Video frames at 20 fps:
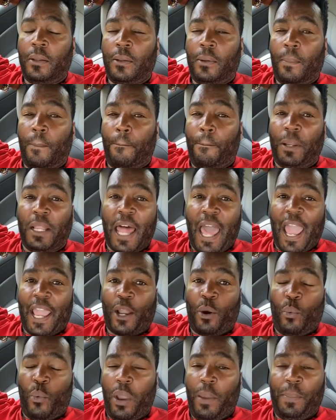Black
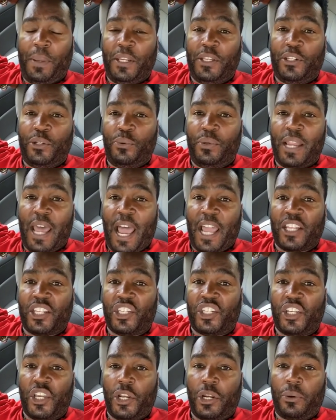women do not
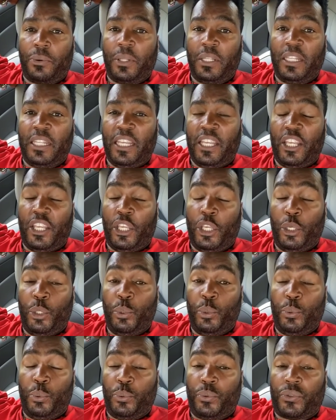generally
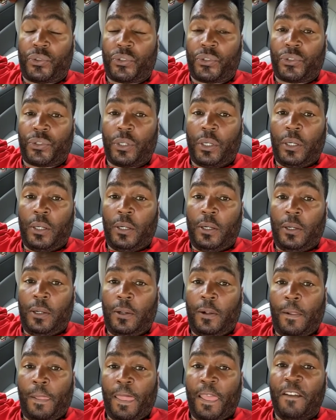use
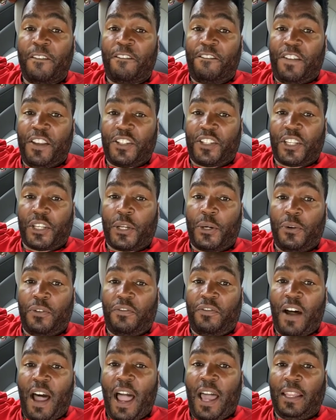physical
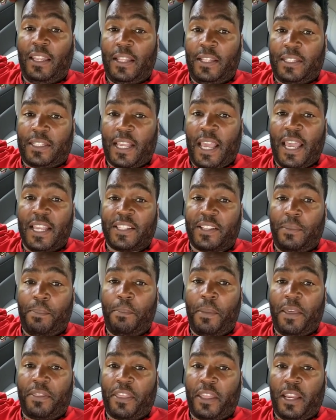violence as a
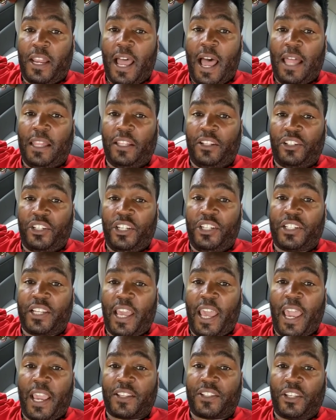methodology
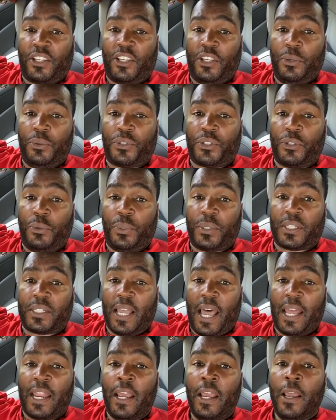to execute
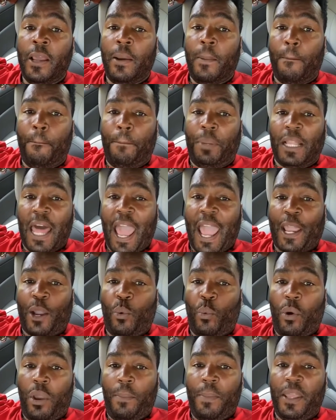suicide. Black
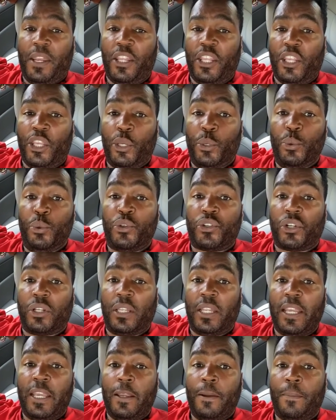women
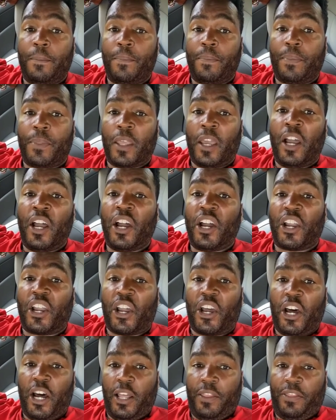usually
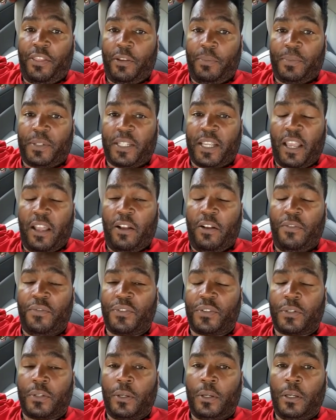cut
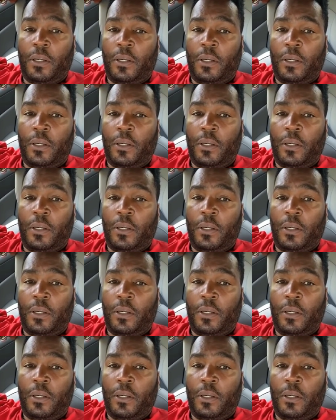themselves